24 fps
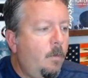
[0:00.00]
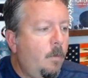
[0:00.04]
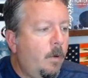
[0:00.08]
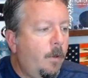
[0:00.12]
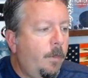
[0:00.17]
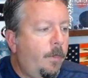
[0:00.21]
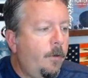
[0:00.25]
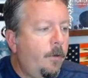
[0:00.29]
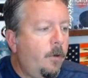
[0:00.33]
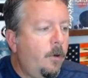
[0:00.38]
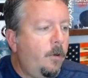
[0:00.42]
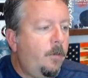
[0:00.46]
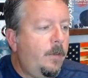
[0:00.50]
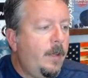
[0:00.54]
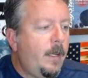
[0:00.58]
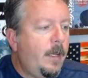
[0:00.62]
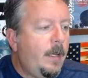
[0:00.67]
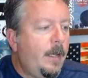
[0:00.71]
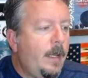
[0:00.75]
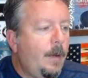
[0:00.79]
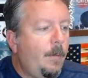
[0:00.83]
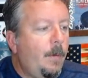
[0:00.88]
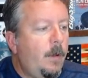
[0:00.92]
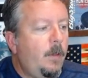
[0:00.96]
one third take
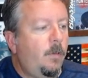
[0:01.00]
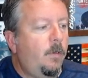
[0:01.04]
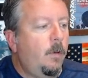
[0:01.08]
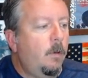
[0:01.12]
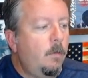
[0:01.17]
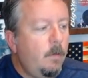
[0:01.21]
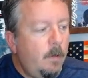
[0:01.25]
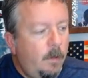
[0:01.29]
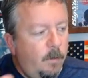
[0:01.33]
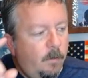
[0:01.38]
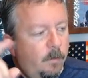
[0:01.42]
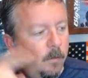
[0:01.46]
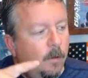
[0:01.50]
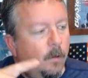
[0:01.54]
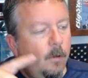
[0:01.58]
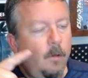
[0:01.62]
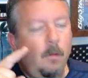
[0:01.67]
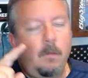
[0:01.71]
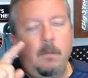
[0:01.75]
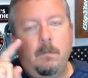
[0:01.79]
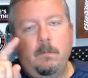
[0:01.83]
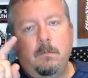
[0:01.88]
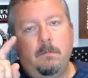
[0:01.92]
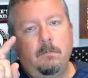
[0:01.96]
it that way. So it's
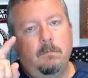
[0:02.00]
still